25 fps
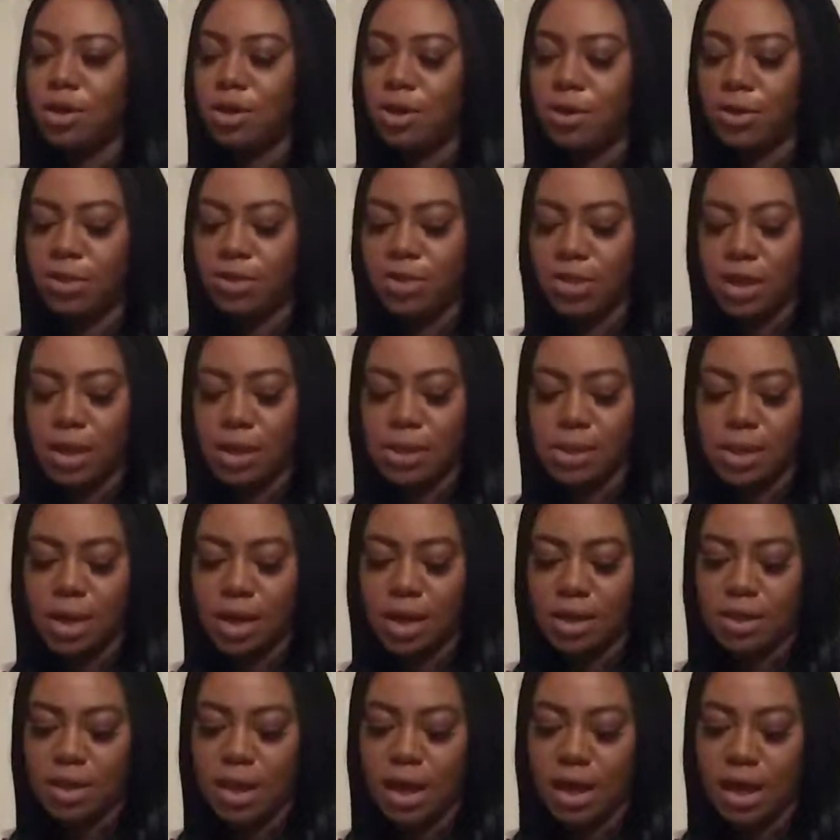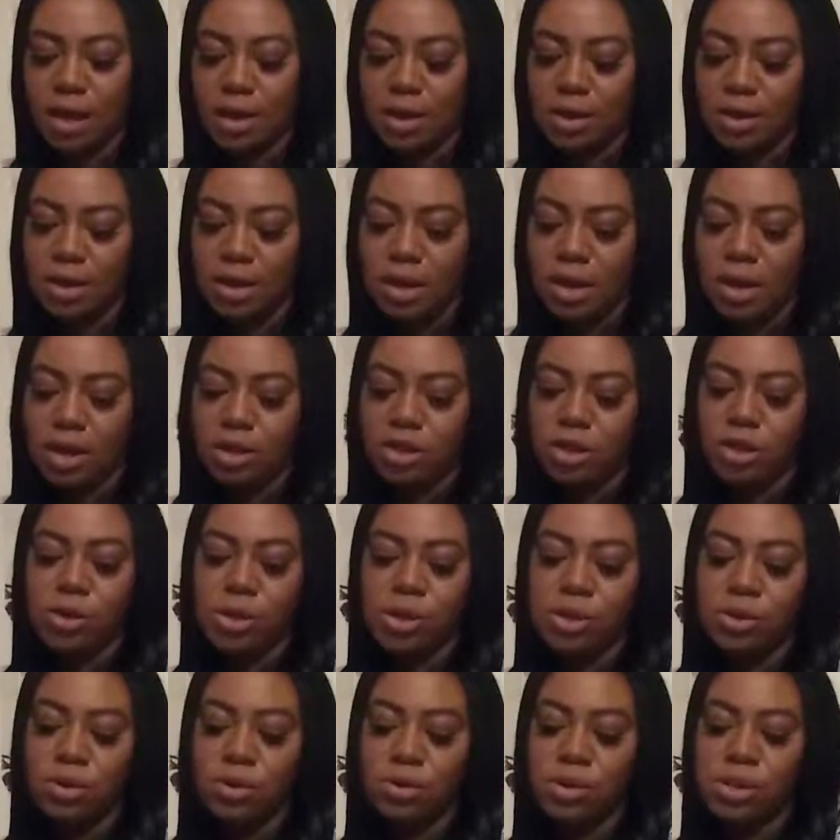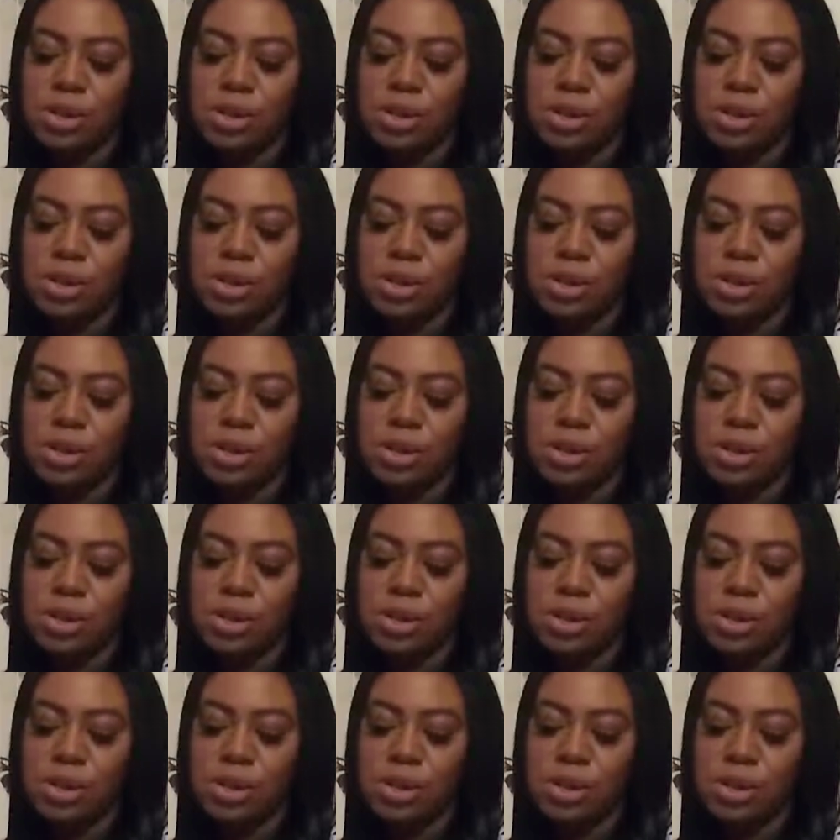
things like that. Those are